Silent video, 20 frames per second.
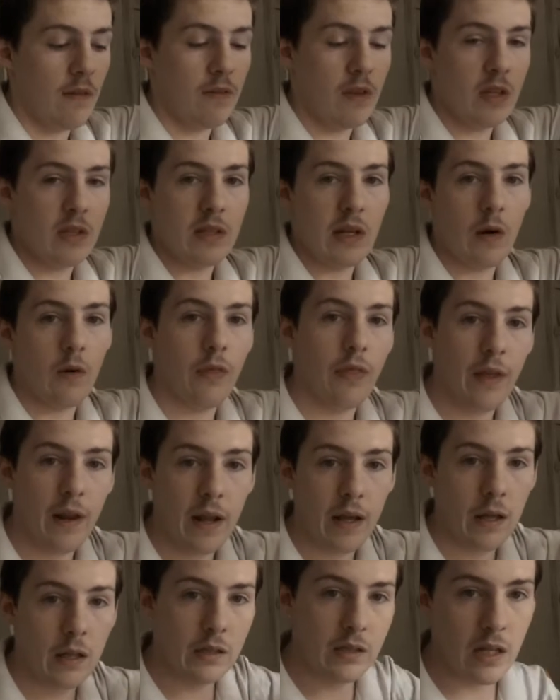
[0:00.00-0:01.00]
lift this out,
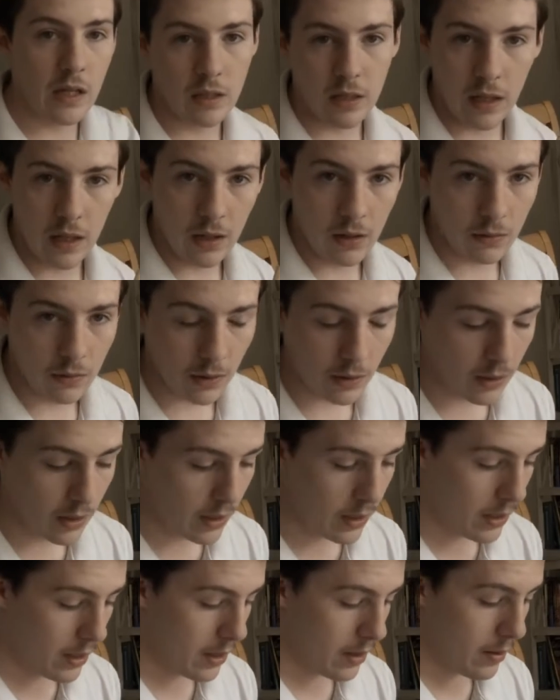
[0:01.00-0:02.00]
then I can take the handle out.
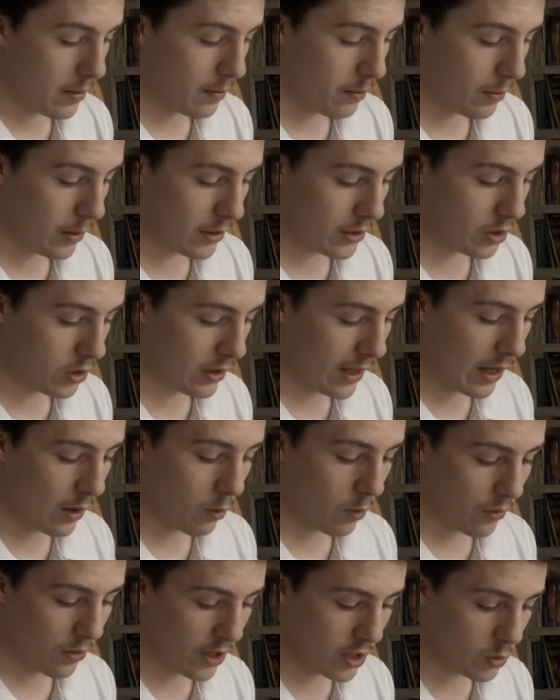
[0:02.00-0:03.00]
But so
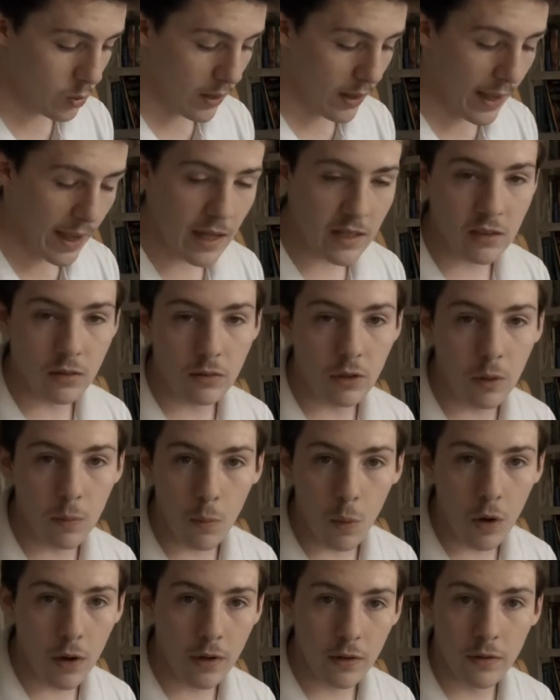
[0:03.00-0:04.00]
that this way has a
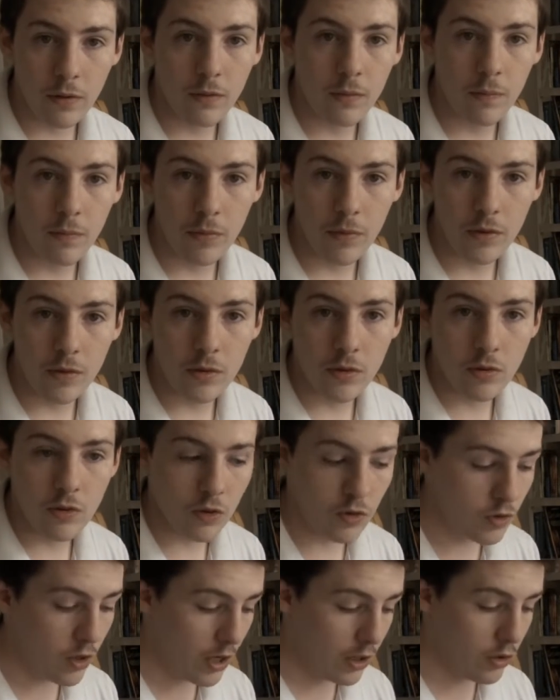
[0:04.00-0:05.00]
little more
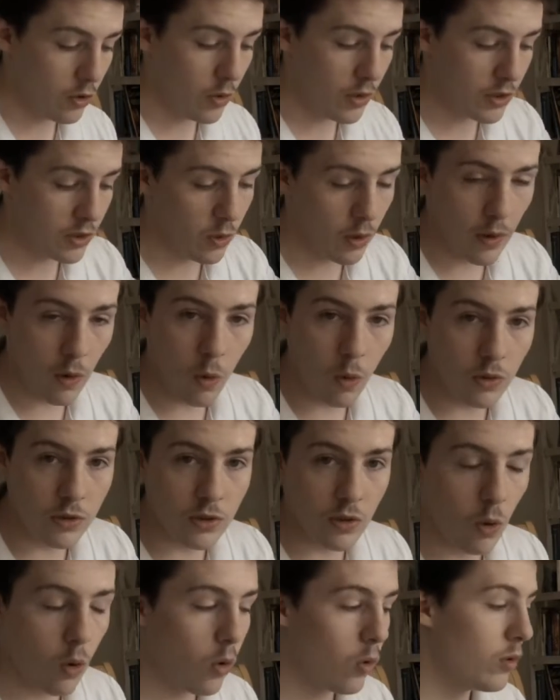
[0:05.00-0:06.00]
strength to it, so it
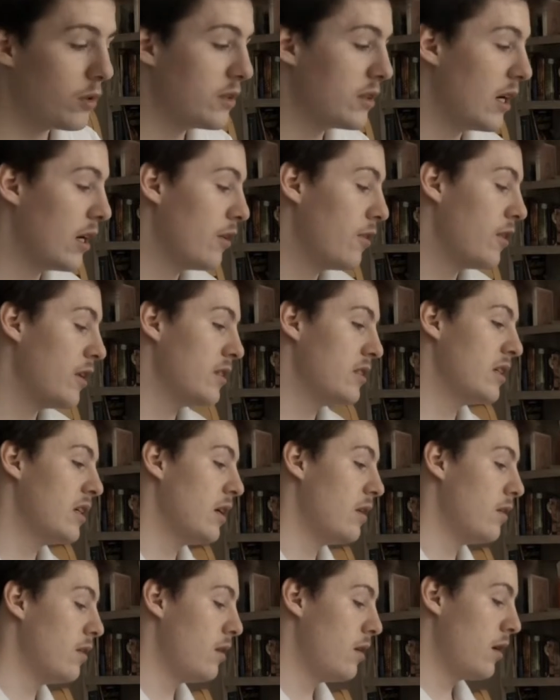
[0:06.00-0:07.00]
holds the whole entire thing
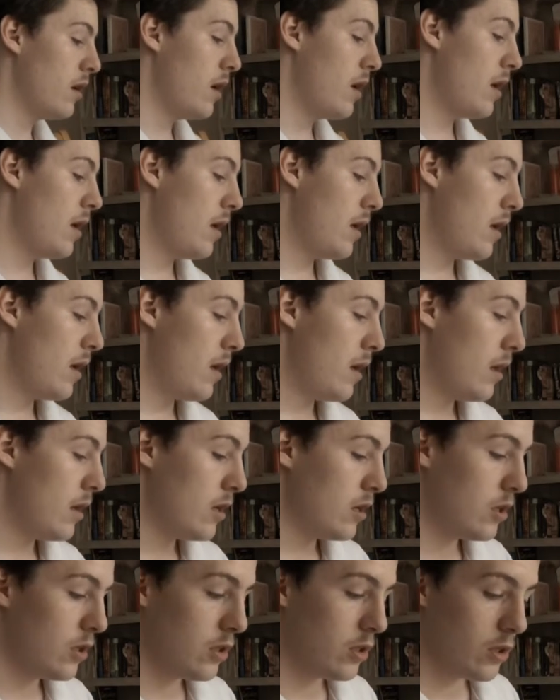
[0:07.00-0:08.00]
together.
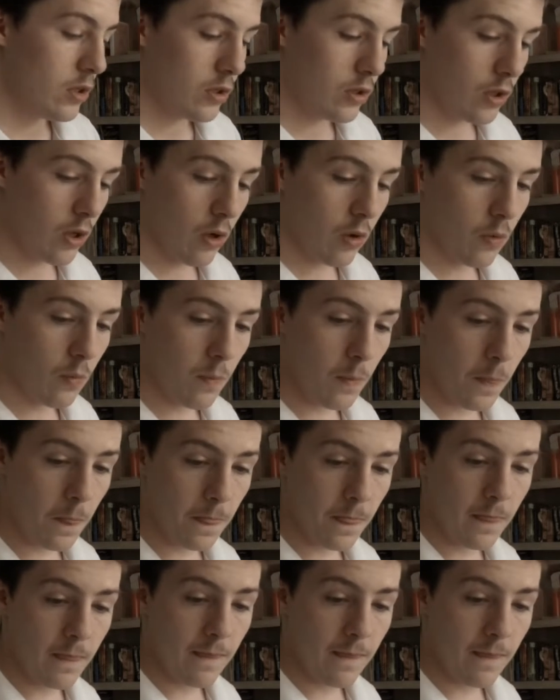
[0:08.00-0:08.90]
So